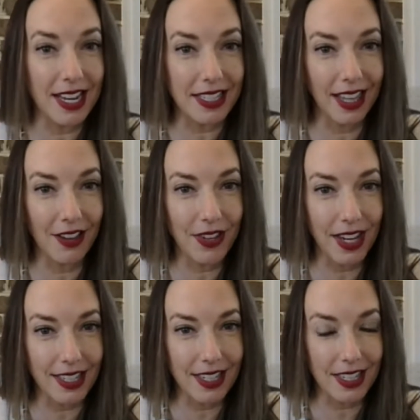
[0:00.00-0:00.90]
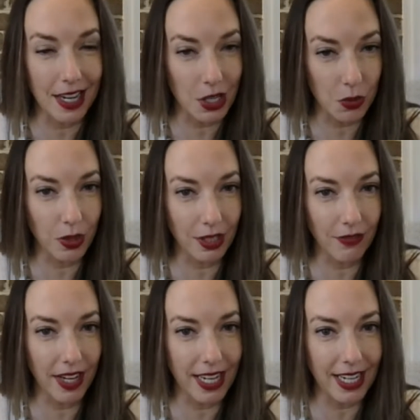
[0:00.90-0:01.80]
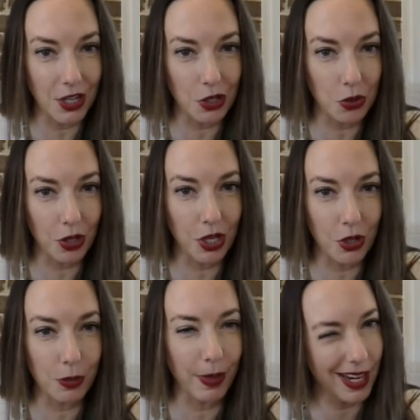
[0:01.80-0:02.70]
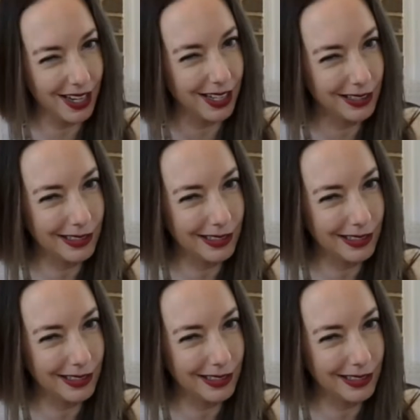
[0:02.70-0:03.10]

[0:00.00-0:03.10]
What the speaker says: It's a live cast. And it's really funny. And I just drew a huge blank, huh?